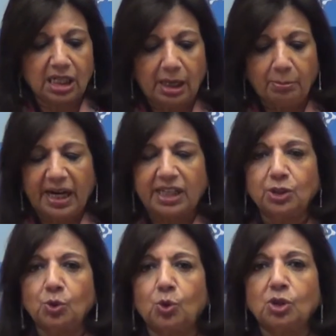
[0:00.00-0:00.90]
come back
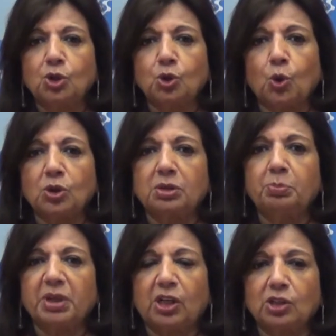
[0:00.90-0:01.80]
to good growth
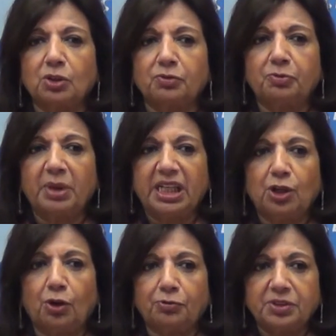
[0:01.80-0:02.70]
because of many
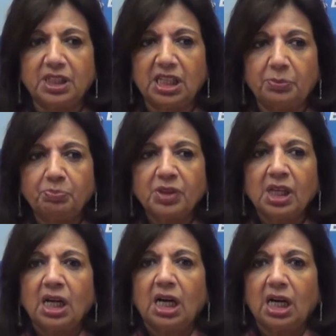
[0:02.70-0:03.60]
of the
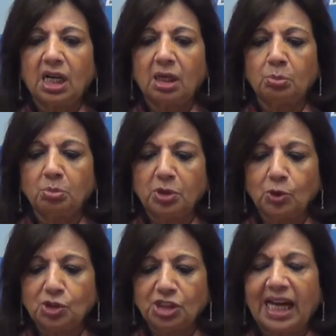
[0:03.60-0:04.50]

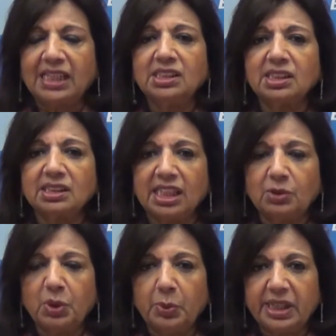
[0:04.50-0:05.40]
challenges that
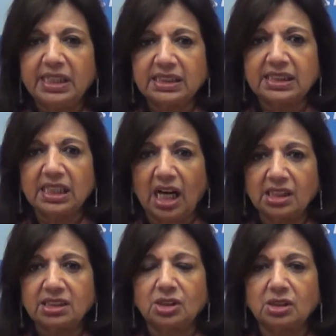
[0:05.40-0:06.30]
we witnessed
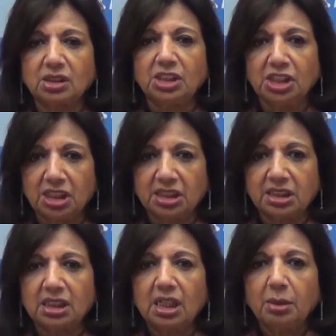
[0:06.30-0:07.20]
last year
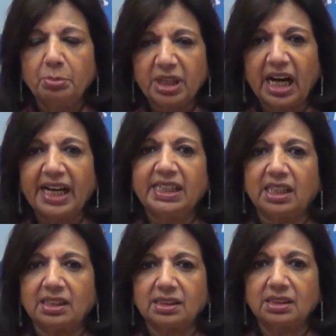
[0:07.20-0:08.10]
behind
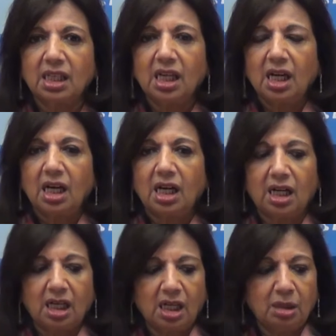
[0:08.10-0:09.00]
us.
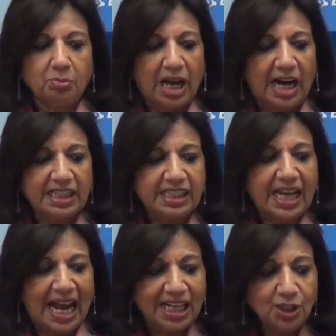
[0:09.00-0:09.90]
At an
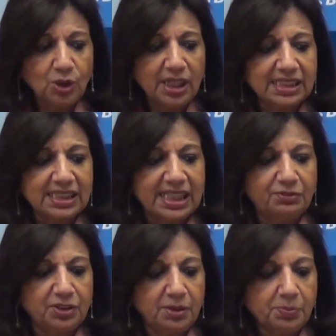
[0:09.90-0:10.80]
annualized
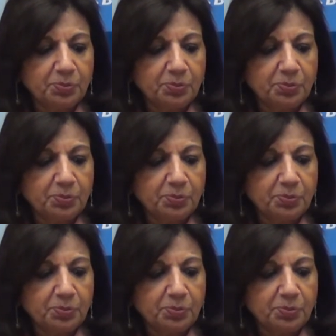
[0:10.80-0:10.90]
level,